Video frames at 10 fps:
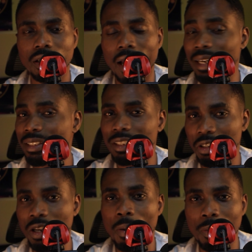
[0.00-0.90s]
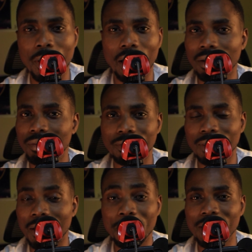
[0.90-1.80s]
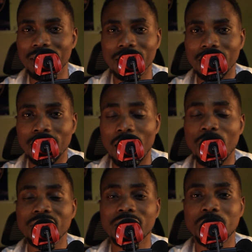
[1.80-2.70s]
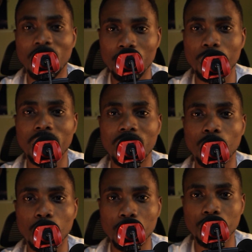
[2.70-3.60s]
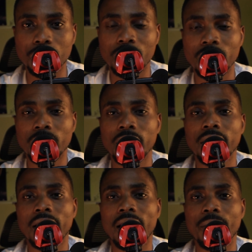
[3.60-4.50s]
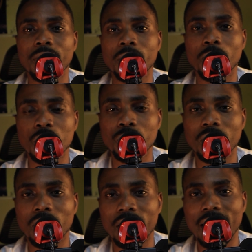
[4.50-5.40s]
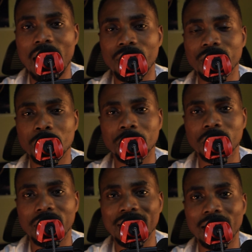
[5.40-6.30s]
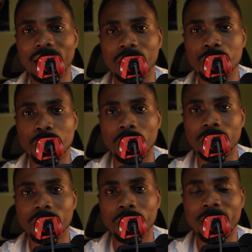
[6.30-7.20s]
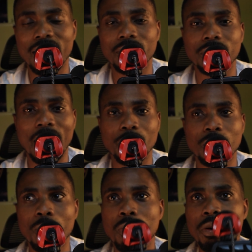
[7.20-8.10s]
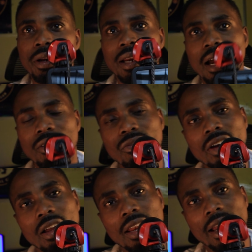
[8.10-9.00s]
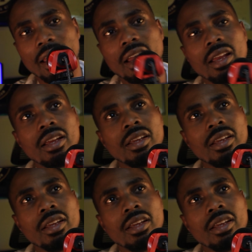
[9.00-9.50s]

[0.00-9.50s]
didn't see us coming back. I really didn't. I honestly thought we were gonna lose. I mean, the most we're gonna get out of this was either get a draw. But at some point, I felt like